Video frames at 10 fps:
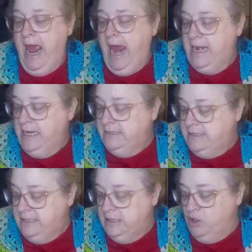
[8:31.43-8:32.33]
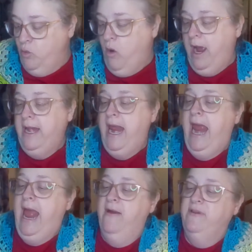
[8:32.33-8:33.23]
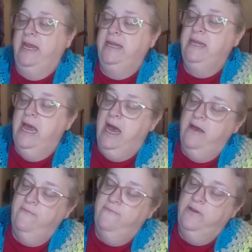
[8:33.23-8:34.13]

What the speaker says: and I didn't quite have enough